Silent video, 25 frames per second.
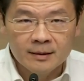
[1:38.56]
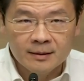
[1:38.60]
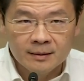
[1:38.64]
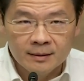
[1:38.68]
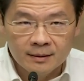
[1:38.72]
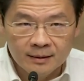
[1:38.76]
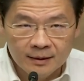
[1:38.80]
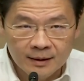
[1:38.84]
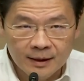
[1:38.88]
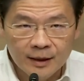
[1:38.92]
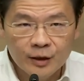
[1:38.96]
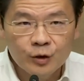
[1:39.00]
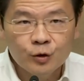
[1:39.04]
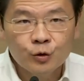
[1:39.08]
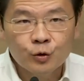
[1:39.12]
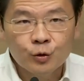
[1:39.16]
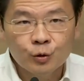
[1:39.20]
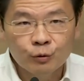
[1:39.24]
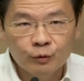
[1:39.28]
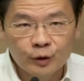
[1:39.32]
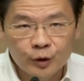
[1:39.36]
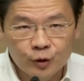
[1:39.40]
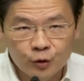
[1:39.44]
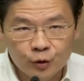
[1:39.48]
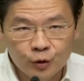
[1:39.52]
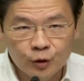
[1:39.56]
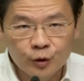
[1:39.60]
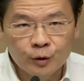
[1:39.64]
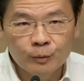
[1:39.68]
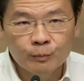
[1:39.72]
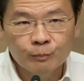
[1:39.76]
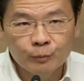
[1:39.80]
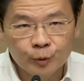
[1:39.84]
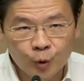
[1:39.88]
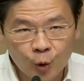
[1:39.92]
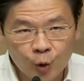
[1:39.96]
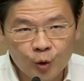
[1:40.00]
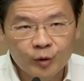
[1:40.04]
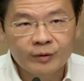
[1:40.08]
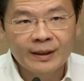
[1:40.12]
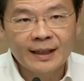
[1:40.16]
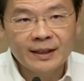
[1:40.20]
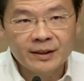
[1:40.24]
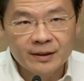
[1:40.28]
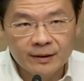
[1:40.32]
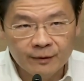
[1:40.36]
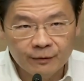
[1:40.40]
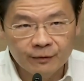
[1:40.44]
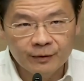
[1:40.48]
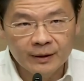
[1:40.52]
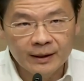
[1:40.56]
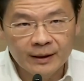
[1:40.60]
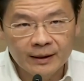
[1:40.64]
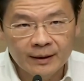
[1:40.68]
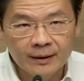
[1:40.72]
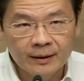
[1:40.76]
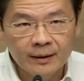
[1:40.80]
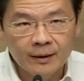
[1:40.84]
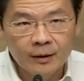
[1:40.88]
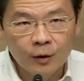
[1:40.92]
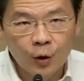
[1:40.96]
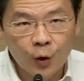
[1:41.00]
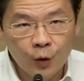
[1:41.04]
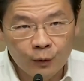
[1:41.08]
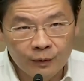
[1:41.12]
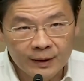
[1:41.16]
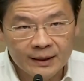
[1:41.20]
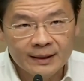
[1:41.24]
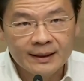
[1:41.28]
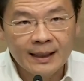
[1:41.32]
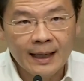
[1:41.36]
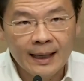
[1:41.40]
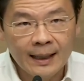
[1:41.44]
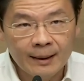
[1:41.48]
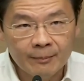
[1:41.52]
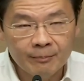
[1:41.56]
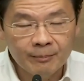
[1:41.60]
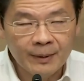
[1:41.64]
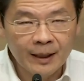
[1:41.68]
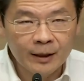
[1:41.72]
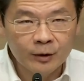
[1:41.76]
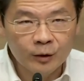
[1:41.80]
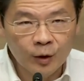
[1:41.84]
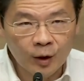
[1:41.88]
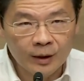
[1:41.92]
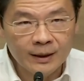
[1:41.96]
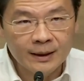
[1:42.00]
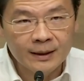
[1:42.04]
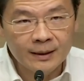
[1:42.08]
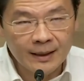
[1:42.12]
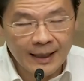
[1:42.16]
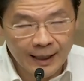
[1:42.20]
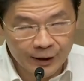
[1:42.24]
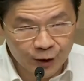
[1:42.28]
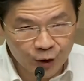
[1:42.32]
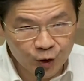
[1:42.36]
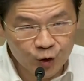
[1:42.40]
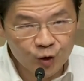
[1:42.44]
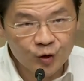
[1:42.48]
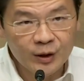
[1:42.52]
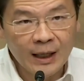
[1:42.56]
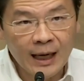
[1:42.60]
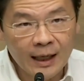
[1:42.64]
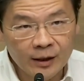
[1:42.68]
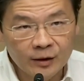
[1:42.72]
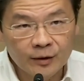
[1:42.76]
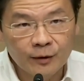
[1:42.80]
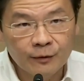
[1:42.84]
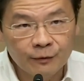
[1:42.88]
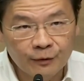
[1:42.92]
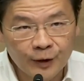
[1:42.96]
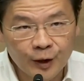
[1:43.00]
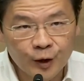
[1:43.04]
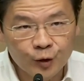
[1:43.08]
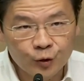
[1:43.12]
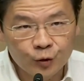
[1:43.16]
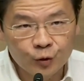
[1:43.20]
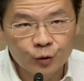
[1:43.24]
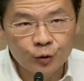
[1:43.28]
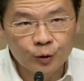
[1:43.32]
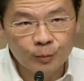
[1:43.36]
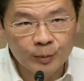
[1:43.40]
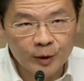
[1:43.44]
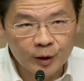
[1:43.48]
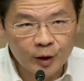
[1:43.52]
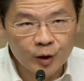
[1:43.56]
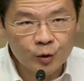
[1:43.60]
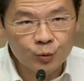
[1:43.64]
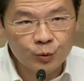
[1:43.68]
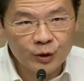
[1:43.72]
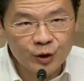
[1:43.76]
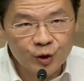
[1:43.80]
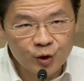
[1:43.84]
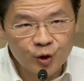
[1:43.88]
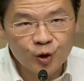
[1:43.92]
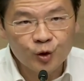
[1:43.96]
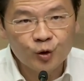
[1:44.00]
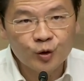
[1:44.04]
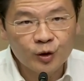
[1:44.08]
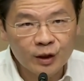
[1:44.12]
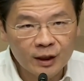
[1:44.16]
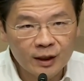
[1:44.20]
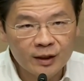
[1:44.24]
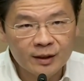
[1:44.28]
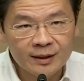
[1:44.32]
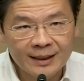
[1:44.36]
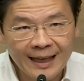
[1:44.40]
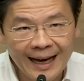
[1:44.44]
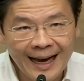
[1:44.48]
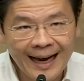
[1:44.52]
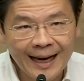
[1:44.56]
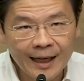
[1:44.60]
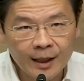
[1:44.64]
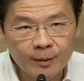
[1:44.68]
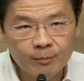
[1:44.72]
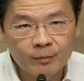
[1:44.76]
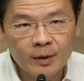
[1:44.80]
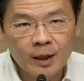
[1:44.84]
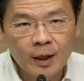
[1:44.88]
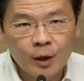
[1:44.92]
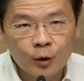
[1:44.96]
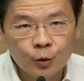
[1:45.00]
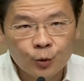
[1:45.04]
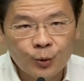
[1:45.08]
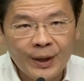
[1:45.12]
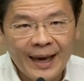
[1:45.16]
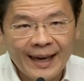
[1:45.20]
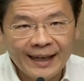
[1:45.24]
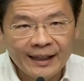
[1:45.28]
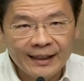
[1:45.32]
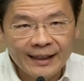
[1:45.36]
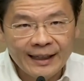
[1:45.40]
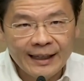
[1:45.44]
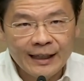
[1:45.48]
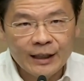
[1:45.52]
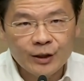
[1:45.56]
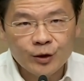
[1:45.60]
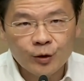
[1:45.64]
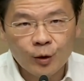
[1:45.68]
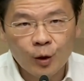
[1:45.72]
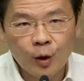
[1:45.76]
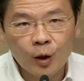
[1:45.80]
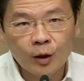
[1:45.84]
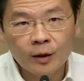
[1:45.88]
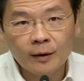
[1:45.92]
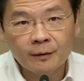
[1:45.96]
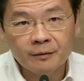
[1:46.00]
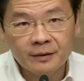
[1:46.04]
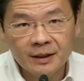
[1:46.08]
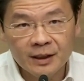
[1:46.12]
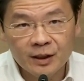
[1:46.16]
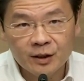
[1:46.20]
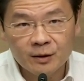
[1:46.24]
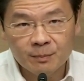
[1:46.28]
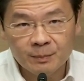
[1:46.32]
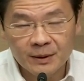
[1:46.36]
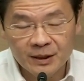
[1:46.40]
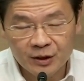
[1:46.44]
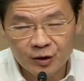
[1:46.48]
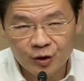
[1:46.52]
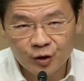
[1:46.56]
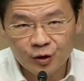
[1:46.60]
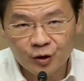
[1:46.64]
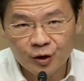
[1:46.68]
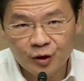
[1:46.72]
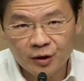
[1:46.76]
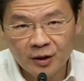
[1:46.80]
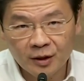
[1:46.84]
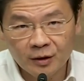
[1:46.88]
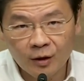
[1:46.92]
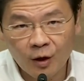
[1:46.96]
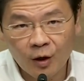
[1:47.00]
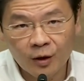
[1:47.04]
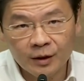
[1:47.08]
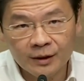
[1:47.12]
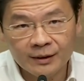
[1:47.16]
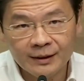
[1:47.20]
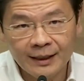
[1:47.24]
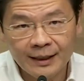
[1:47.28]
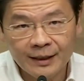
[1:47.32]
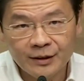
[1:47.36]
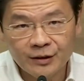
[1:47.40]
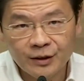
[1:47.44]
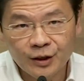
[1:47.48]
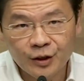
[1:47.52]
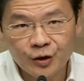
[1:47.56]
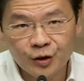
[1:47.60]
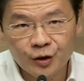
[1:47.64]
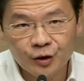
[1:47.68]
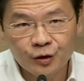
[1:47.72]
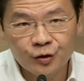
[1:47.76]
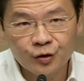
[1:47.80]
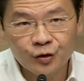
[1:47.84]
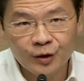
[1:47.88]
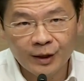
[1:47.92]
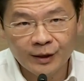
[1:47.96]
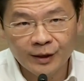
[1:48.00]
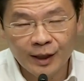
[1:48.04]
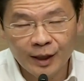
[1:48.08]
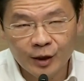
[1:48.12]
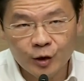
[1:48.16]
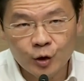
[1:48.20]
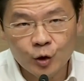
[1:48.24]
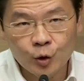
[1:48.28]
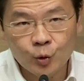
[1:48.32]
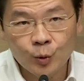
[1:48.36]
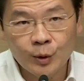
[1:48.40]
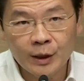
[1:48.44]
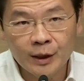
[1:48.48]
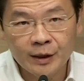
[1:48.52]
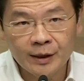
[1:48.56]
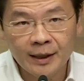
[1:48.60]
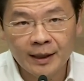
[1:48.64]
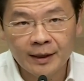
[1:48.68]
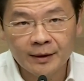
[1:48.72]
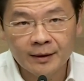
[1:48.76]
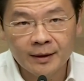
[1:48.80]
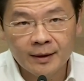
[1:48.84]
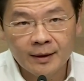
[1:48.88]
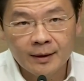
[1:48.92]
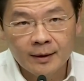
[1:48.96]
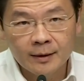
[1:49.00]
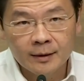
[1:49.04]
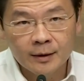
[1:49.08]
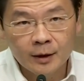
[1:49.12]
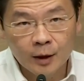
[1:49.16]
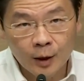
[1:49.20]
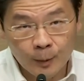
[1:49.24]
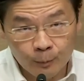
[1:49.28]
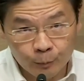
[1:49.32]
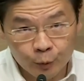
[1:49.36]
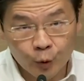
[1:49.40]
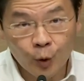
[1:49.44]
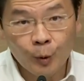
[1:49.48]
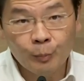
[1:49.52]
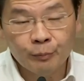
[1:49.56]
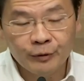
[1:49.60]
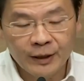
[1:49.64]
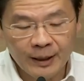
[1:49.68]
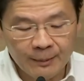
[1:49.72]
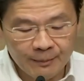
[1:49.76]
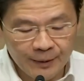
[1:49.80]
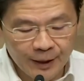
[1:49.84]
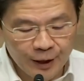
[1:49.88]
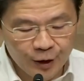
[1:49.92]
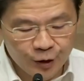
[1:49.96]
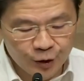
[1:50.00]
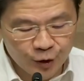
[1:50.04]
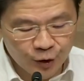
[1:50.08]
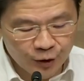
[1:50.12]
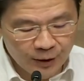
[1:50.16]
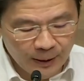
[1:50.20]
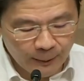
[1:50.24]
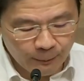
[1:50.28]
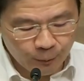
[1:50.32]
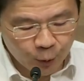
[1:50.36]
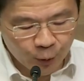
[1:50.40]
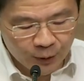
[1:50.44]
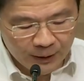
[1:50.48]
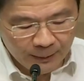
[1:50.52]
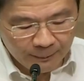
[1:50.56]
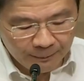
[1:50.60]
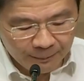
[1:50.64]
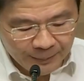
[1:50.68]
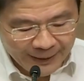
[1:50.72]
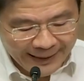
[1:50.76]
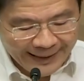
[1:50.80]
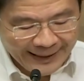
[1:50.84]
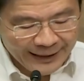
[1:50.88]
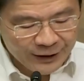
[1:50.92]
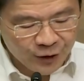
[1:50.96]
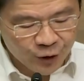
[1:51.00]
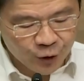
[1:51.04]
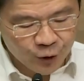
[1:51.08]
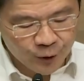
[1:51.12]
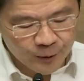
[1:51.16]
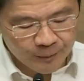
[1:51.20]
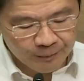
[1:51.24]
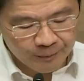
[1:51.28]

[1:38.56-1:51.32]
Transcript: these to resume progressively over time, but not at the start of phase 2, because we still need time to engage all of these businesses and organizations and ensure that the appropriate measures are put in place.